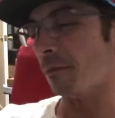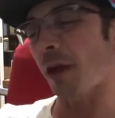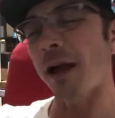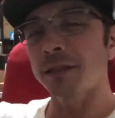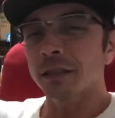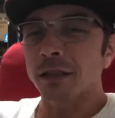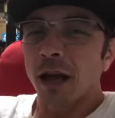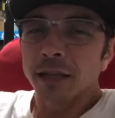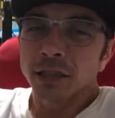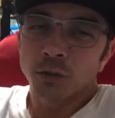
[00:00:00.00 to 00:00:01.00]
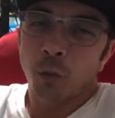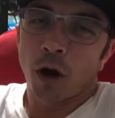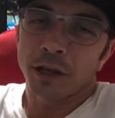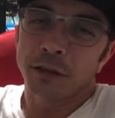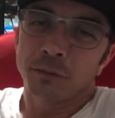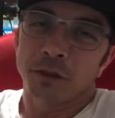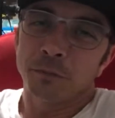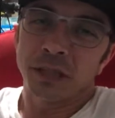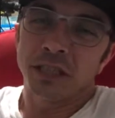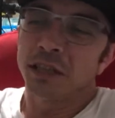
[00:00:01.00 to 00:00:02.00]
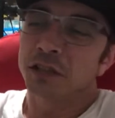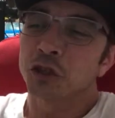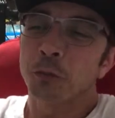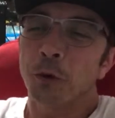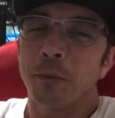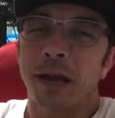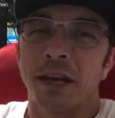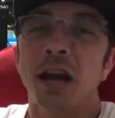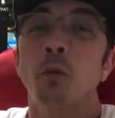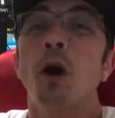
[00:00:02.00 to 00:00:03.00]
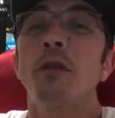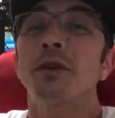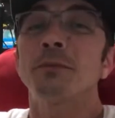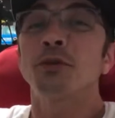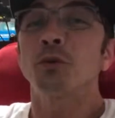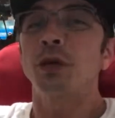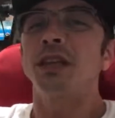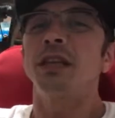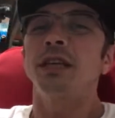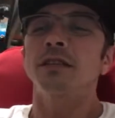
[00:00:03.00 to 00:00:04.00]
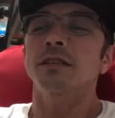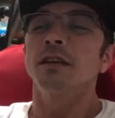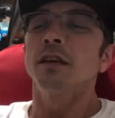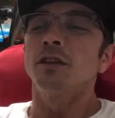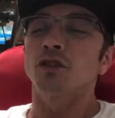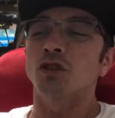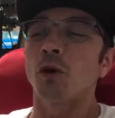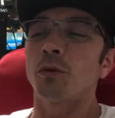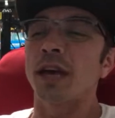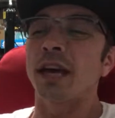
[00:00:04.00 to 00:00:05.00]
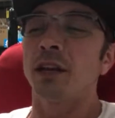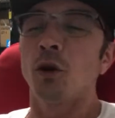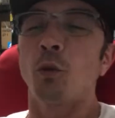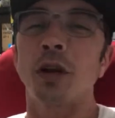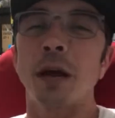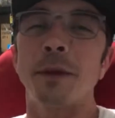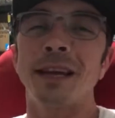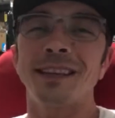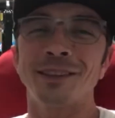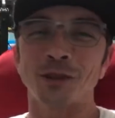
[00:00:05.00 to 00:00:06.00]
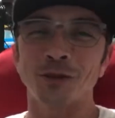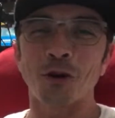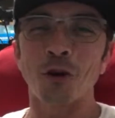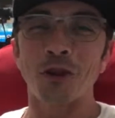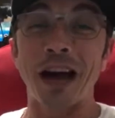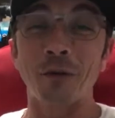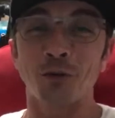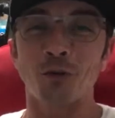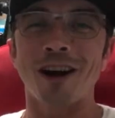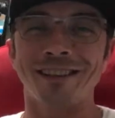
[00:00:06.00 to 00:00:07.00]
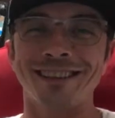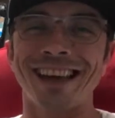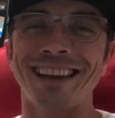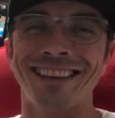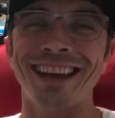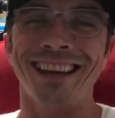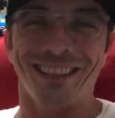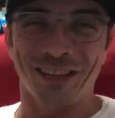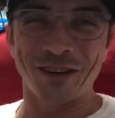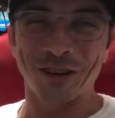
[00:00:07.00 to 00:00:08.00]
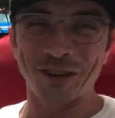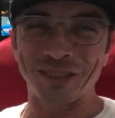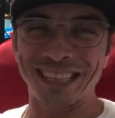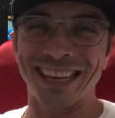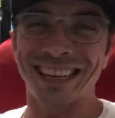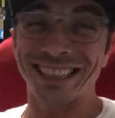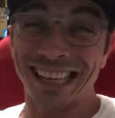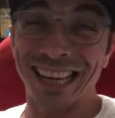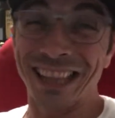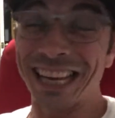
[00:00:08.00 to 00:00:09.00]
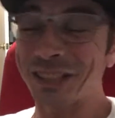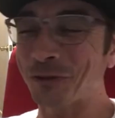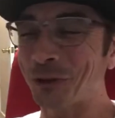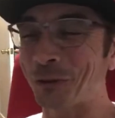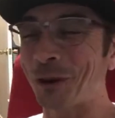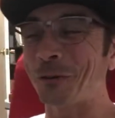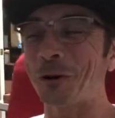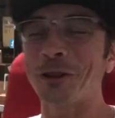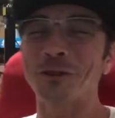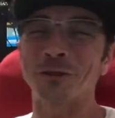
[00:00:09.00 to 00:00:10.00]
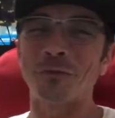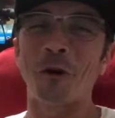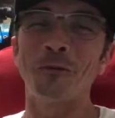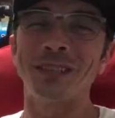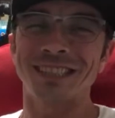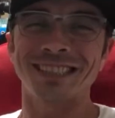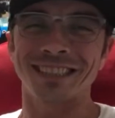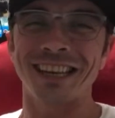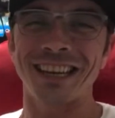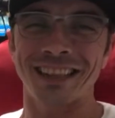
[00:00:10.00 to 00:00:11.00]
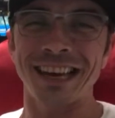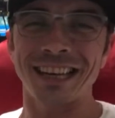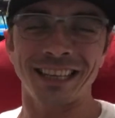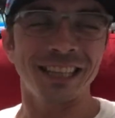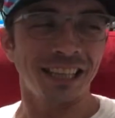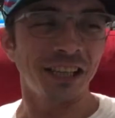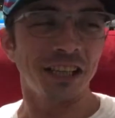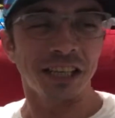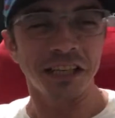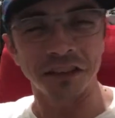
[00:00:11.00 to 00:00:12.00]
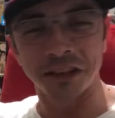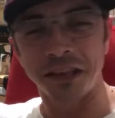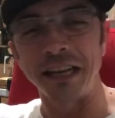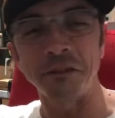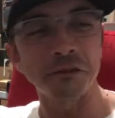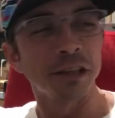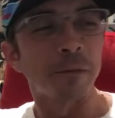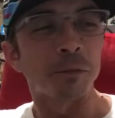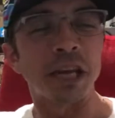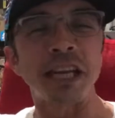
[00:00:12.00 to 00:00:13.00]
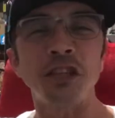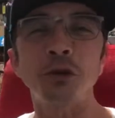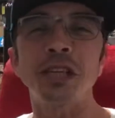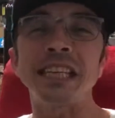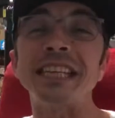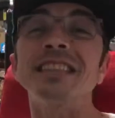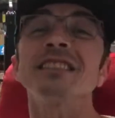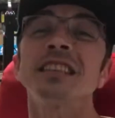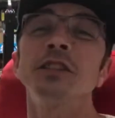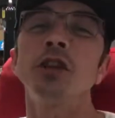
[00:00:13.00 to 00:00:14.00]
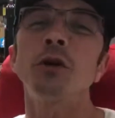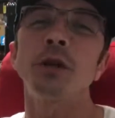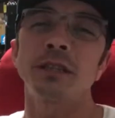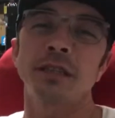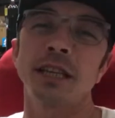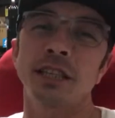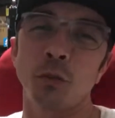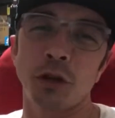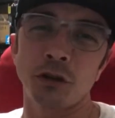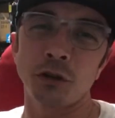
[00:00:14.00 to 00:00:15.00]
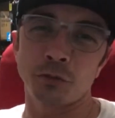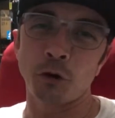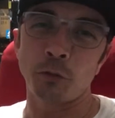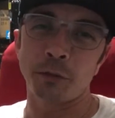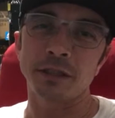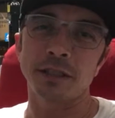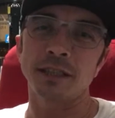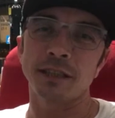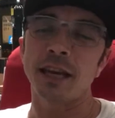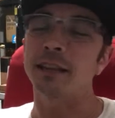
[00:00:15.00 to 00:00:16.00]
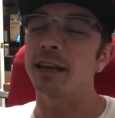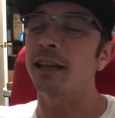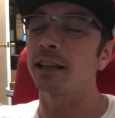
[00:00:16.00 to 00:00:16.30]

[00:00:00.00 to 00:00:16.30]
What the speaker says: I just want him to be a Superman. I want them to win this so that when I'm 80 years old, I was watching that day. You know what I'm saying? Because that's where we're at one of those moments that's like that in life. And you can easily notice that it's one of those moments that's like that.